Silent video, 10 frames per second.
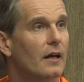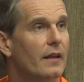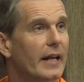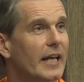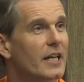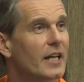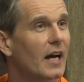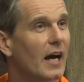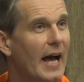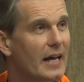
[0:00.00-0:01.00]
that
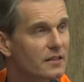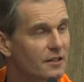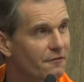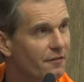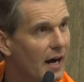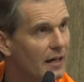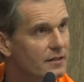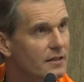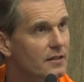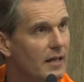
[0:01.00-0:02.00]
India has the
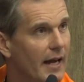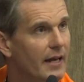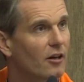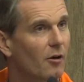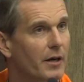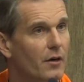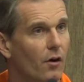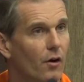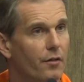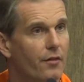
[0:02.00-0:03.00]
fastest economic
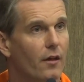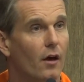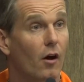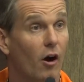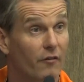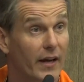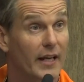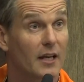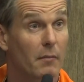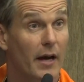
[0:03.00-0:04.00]
growth of
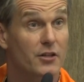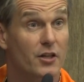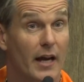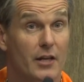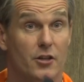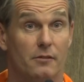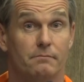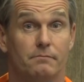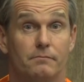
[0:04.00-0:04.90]
any major nation.